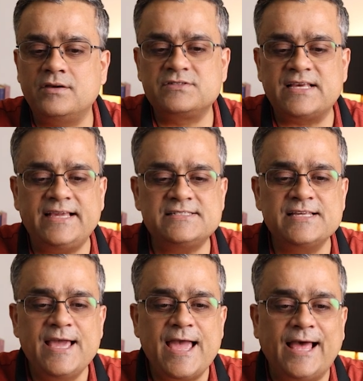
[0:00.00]
of
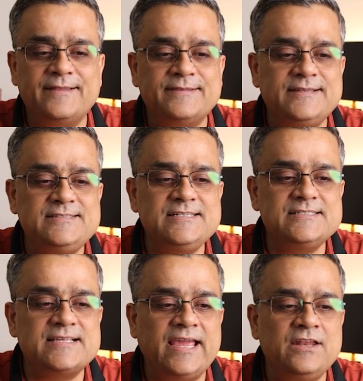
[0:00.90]
size, and this
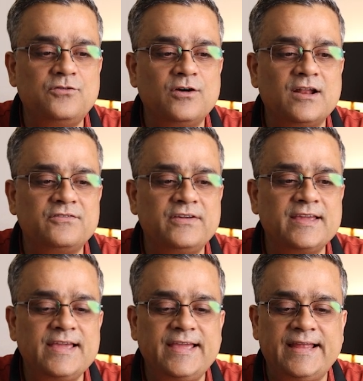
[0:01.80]
is the
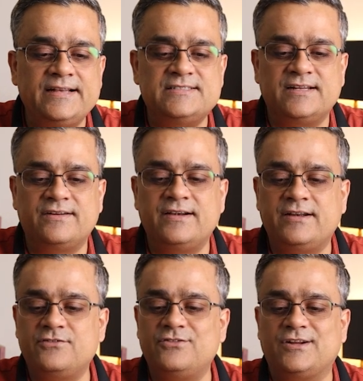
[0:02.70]
infographic it
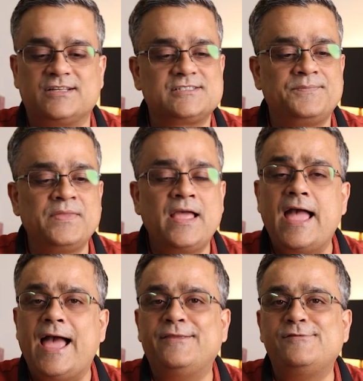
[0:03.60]
generated for us,
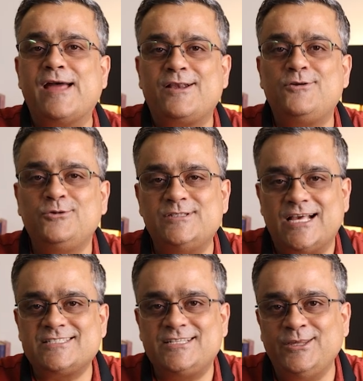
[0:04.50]
and that too
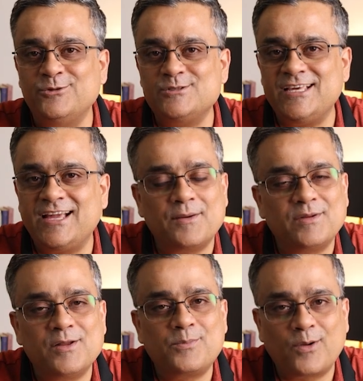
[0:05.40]
just using
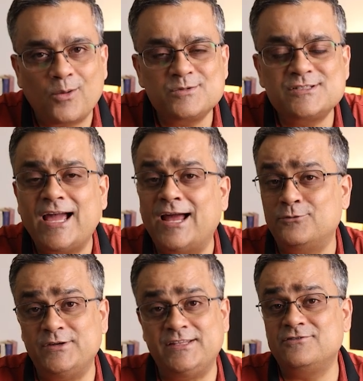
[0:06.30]
couple of prompts and
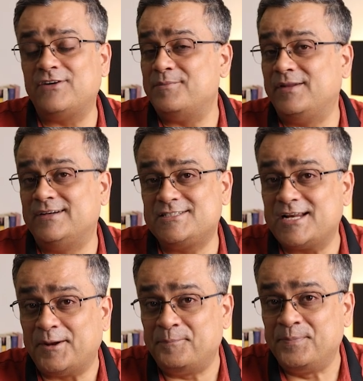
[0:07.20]
within 5 minutes
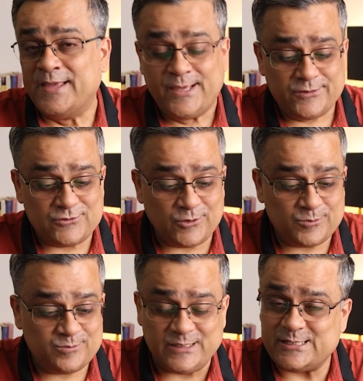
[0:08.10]
time.
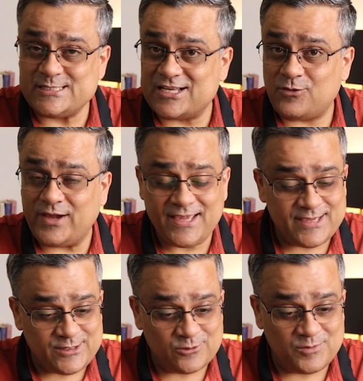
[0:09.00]
So this is the way
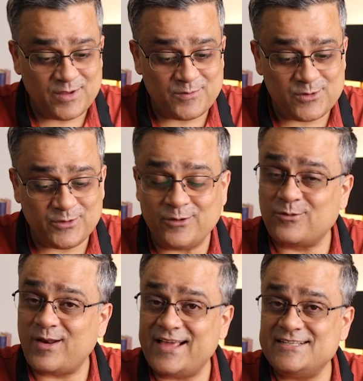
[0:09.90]
you will be able to
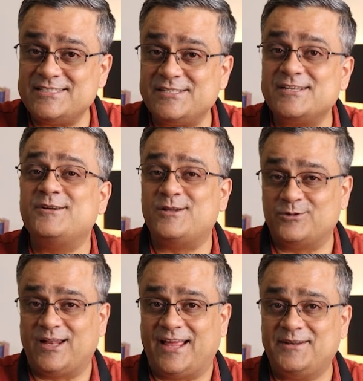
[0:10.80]
utilize it down
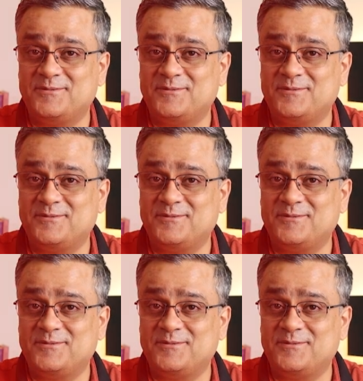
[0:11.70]
the line.